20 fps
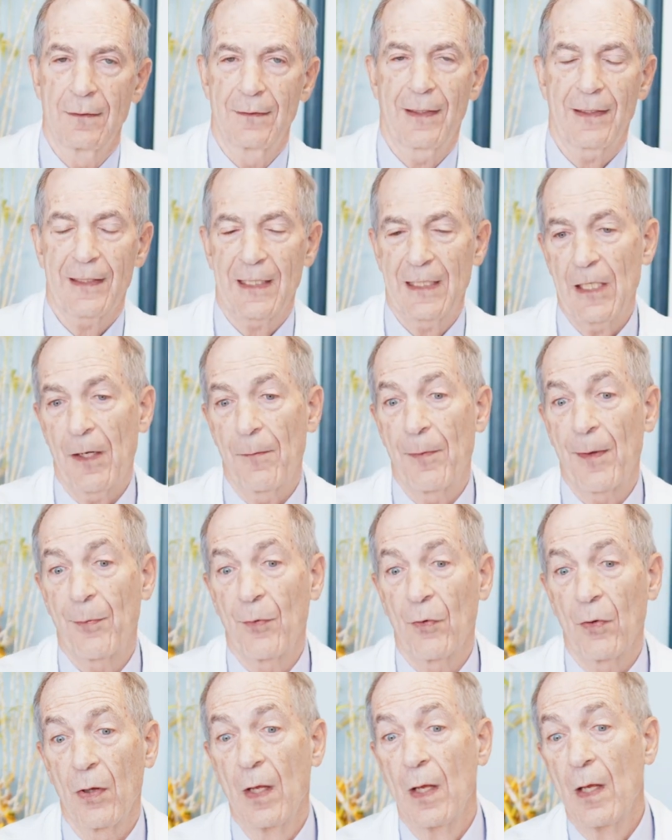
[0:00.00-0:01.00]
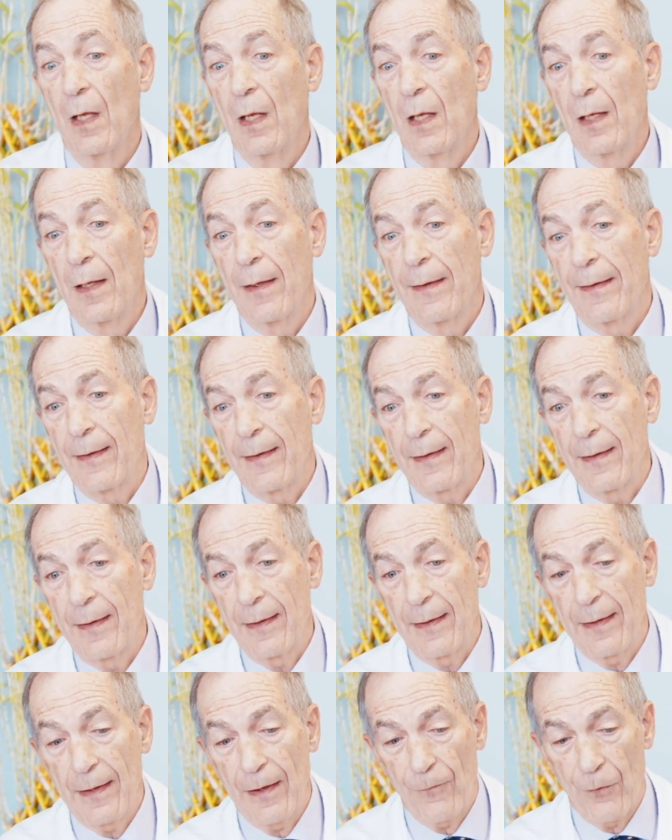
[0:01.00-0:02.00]
Like I tell people,
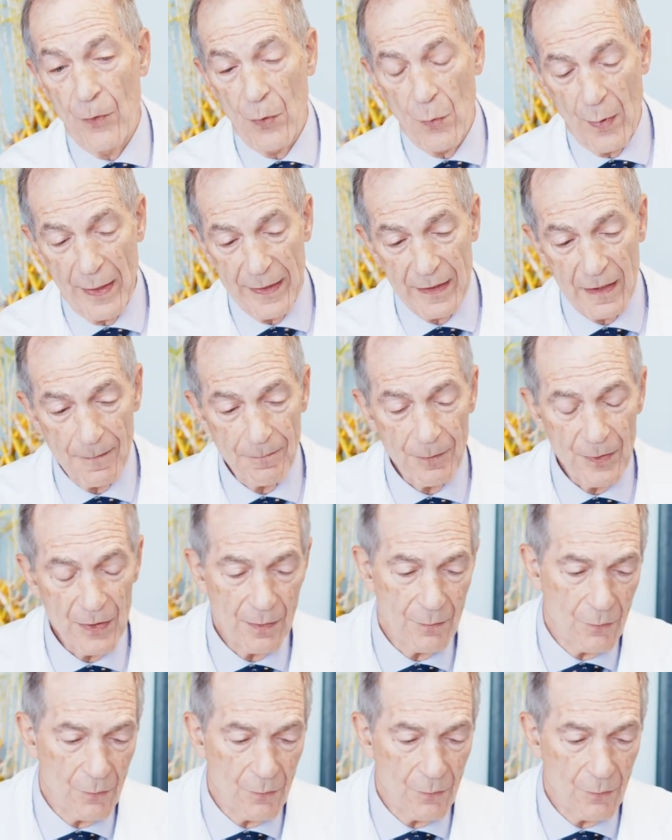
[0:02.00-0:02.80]
if we wake up in the